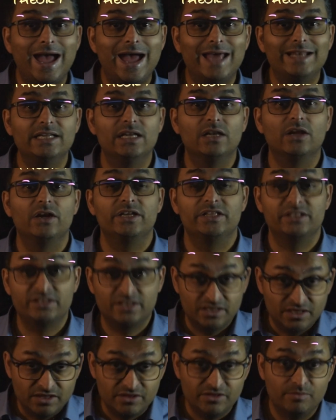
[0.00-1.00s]

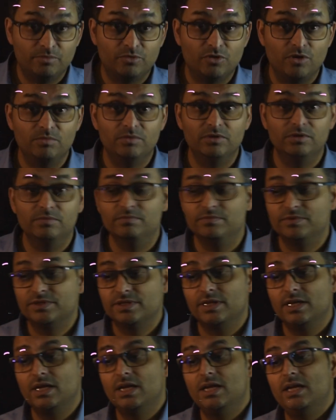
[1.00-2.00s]
analyze the
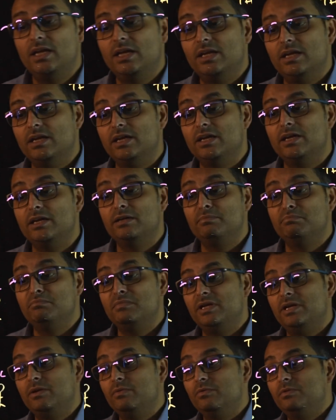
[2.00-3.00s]
problems.
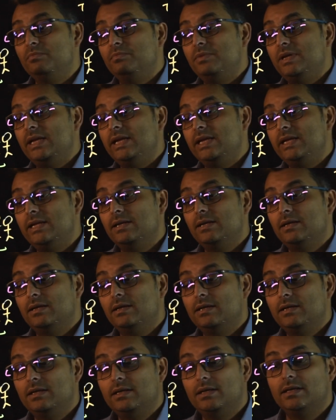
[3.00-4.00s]
It would be
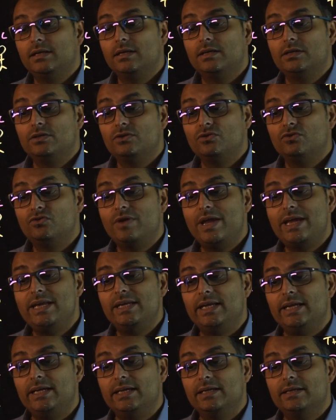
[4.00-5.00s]

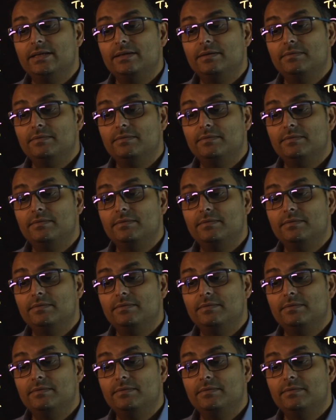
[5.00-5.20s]
training.